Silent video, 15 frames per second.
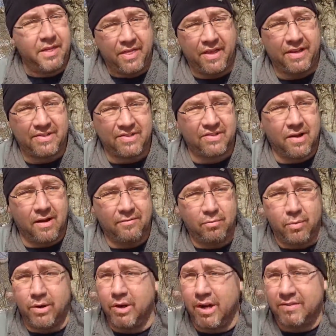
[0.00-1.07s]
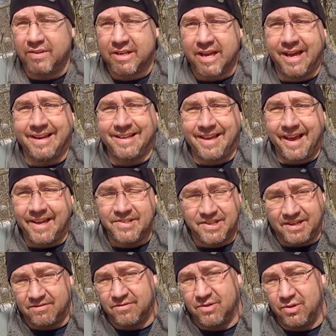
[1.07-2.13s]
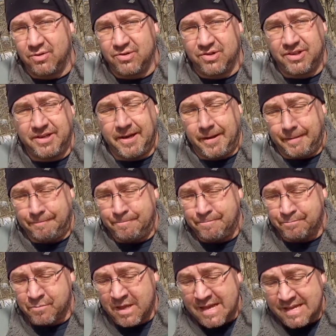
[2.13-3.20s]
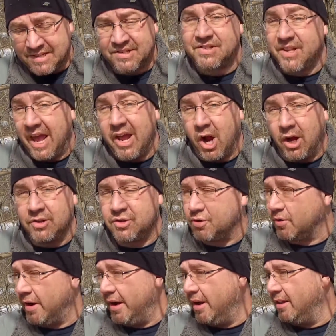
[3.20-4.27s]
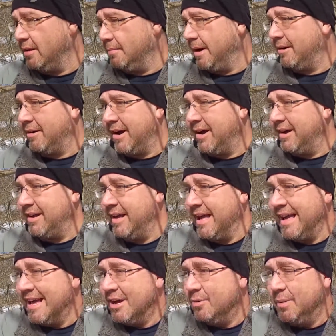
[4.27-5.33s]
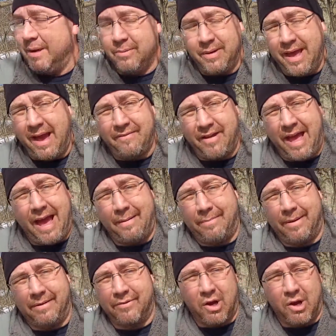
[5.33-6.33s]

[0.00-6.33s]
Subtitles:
thick stuff. We're not the kind of guys that usually stay on trail, am I right? We have a habit of